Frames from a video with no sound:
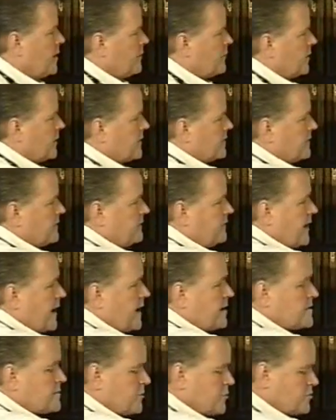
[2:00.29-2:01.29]
But the
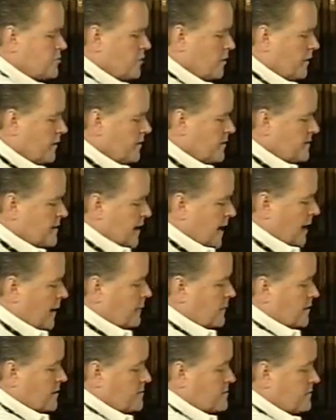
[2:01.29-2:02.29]
vast majority of the
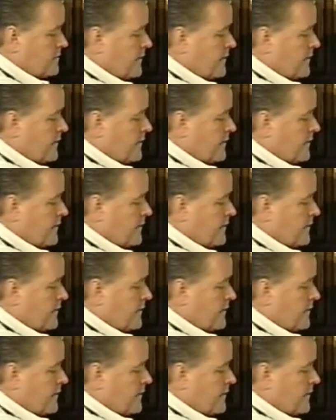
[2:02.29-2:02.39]
time, it's a